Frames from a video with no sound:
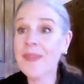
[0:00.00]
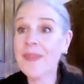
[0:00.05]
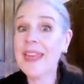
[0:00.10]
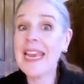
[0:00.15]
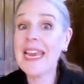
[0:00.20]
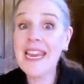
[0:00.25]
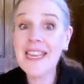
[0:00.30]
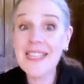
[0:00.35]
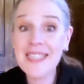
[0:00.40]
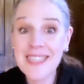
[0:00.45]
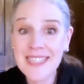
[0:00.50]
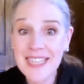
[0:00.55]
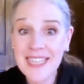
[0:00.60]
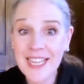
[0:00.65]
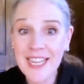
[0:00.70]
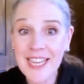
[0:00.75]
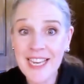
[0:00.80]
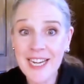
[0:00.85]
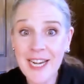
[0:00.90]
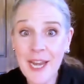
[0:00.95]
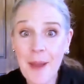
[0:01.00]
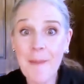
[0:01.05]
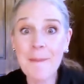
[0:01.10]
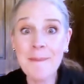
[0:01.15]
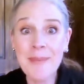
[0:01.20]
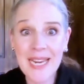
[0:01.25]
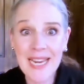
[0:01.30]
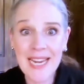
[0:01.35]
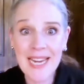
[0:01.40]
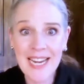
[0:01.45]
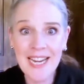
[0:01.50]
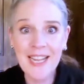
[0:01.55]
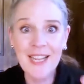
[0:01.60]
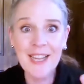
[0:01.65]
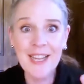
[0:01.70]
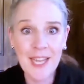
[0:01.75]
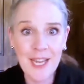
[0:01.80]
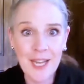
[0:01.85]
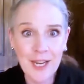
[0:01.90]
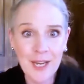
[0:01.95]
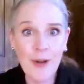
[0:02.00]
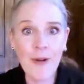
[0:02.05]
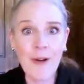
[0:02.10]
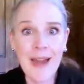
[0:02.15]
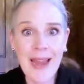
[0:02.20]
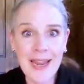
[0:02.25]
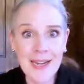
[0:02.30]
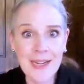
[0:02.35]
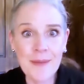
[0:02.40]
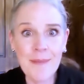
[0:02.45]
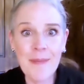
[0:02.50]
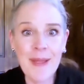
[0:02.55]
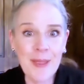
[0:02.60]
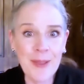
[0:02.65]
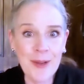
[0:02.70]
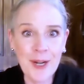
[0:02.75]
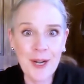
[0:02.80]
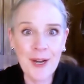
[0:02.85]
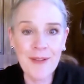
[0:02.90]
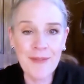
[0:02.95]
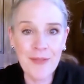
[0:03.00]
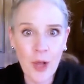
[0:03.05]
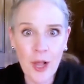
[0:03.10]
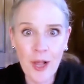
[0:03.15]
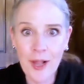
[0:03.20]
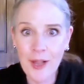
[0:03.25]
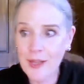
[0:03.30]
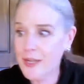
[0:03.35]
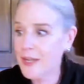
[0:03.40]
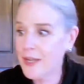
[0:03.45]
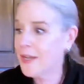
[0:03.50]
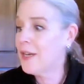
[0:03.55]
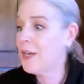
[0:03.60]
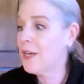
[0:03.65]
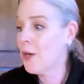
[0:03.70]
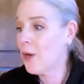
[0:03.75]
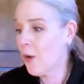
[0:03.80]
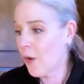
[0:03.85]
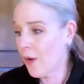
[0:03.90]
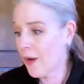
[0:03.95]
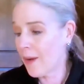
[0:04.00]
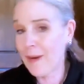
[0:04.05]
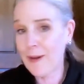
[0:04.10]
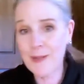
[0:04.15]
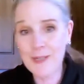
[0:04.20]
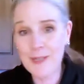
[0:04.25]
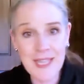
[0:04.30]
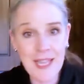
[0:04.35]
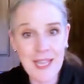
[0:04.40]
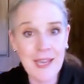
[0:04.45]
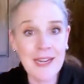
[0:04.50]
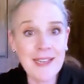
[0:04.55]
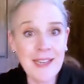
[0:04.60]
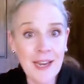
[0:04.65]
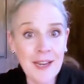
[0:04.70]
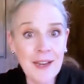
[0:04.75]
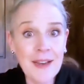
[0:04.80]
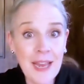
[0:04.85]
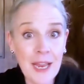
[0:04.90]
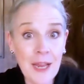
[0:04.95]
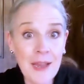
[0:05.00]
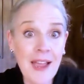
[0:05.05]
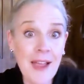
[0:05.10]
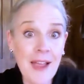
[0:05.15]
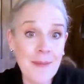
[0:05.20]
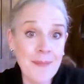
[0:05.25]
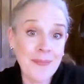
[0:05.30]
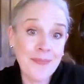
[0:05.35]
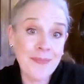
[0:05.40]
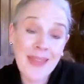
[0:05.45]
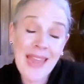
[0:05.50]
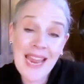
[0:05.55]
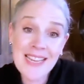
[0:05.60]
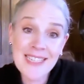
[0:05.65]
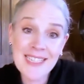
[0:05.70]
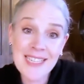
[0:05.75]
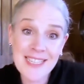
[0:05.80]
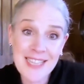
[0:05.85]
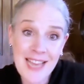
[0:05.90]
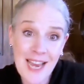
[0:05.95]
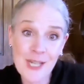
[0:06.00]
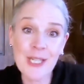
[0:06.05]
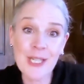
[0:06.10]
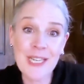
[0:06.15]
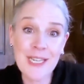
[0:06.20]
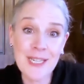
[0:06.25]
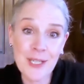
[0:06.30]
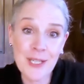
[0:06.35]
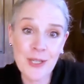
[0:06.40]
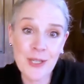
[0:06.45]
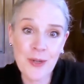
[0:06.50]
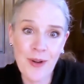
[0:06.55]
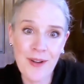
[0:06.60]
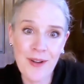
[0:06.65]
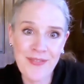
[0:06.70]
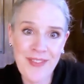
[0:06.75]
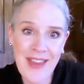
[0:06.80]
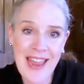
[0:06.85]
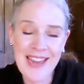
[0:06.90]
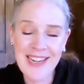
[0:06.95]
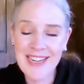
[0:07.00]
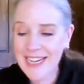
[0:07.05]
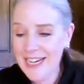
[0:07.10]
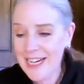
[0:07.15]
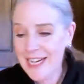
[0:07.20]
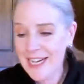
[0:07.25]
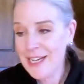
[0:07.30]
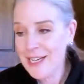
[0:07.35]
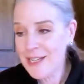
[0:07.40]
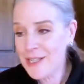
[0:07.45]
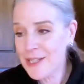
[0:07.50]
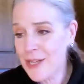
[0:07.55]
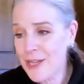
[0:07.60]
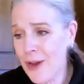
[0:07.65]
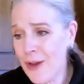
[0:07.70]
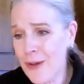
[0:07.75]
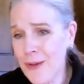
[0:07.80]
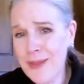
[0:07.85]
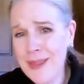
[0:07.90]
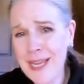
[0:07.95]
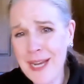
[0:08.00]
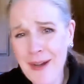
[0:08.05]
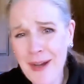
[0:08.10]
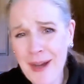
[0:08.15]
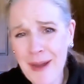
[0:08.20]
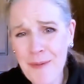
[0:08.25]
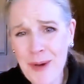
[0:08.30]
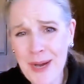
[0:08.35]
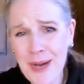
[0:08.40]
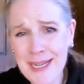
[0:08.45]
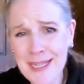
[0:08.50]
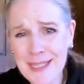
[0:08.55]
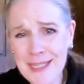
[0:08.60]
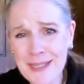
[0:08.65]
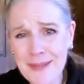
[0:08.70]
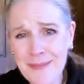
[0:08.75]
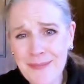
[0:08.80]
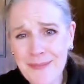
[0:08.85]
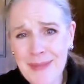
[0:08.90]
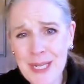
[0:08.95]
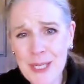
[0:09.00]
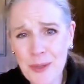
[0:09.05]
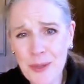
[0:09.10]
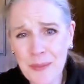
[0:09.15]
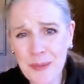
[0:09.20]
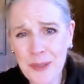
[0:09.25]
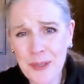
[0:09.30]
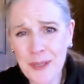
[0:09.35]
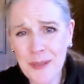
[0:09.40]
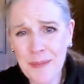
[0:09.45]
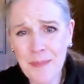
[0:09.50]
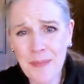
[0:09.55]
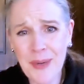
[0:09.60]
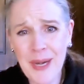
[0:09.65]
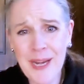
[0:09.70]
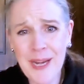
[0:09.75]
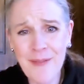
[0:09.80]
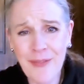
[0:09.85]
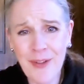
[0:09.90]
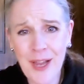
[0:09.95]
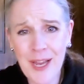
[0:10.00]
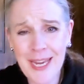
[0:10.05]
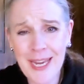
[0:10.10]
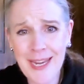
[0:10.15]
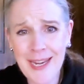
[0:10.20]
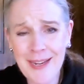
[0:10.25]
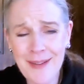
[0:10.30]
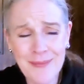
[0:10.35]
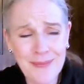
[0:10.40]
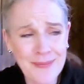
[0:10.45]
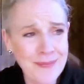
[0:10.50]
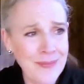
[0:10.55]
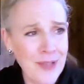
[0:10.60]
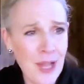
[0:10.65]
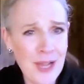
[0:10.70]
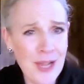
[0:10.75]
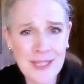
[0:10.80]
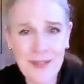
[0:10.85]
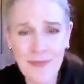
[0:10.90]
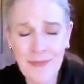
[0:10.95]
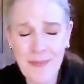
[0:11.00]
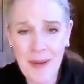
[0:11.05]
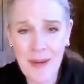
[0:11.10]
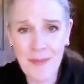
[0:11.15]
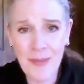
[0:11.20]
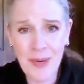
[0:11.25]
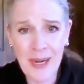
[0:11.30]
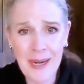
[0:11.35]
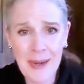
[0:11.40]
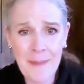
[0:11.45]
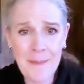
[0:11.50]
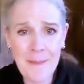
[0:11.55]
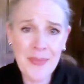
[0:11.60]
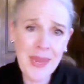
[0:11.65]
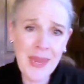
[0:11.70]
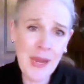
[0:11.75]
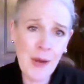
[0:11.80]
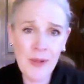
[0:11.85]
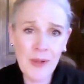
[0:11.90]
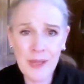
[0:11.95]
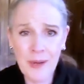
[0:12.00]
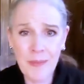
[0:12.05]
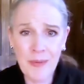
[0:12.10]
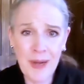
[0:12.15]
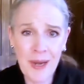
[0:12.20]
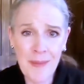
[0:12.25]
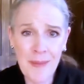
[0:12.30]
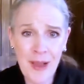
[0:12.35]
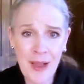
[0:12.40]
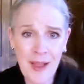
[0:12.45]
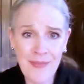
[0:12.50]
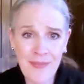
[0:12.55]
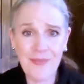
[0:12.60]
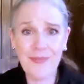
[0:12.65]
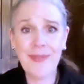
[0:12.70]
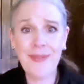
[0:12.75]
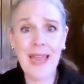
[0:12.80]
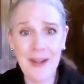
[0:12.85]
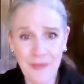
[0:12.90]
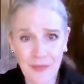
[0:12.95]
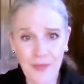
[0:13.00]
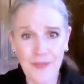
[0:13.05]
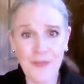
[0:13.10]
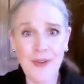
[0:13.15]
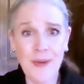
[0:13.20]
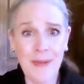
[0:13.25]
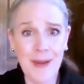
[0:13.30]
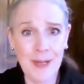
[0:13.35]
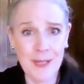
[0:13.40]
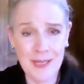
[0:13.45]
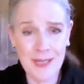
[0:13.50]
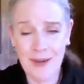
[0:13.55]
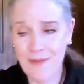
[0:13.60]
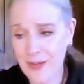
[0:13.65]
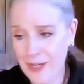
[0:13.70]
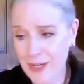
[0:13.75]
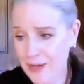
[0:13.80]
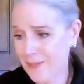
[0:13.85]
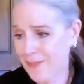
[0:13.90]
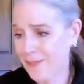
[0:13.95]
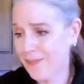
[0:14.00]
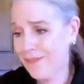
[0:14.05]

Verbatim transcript: insulin being the grandmother of all right. hormones that um, has us actually mm-hmm. store fat. So there I was, miserable, brain foggy, loss of memory, equilibrium off, and fifty pounds heavier,